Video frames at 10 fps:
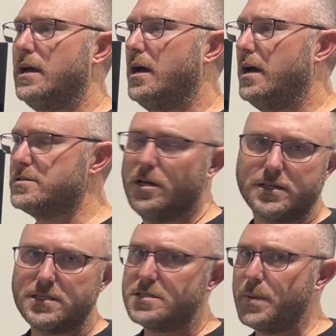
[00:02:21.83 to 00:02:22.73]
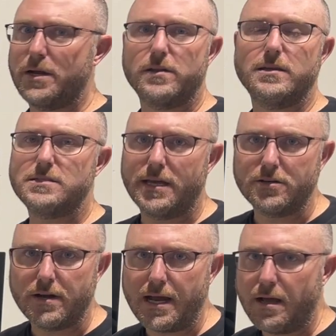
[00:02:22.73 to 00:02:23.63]
uh, as long as it's better than 10
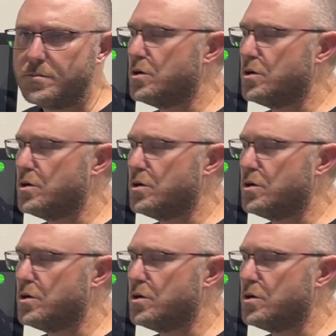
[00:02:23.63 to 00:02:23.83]
grams